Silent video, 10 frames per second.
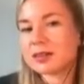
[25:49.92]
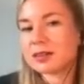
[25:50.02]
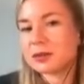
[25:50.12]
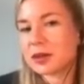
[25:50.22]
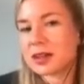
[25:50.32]
a
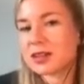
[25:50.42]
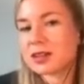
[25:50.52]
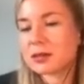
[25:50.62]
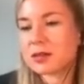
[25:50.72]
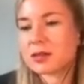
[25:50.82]

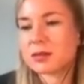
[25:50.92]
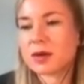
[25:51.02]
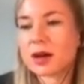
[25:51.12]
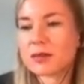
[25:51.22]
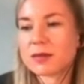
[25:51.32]
politician who
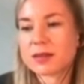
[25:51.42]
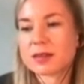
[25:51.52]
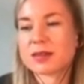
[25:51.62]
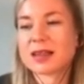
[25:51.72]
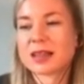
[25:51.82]
feels
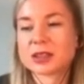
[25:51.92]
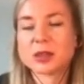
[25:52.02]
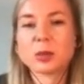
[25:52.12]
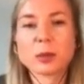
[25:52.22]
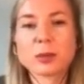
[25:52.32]
very
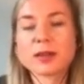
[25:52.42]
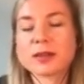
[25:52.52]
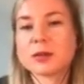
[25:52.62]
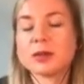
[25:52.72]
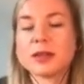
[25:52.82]
enthusiastically about
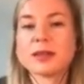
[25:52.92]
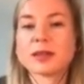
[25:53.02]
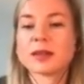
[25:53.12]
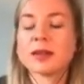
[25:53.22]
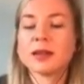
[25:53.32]
open
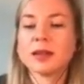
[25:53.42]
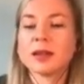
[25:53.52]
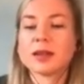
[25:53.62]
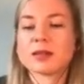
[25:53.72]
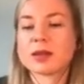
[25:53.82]
source, who
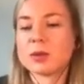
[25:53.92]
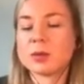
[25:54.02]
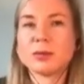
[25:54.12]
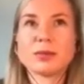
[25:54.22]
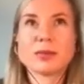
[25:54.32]
then
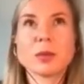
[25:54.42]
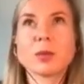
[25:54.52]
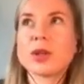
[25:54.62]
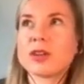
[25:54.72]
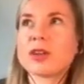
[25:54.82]
disappears in a couple of
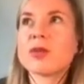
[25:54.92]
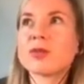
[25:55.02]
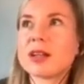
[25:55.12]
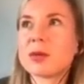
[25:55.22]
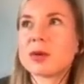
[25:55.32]
years.
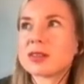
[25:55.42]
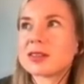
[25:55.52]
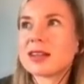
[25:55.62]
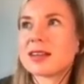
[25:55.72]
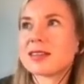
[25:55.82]
That's
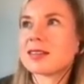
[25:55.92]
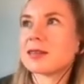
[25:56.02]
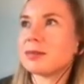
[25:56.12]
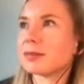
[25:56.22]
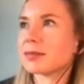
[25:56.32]
not
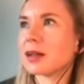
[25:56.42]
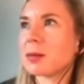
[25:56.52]
enough.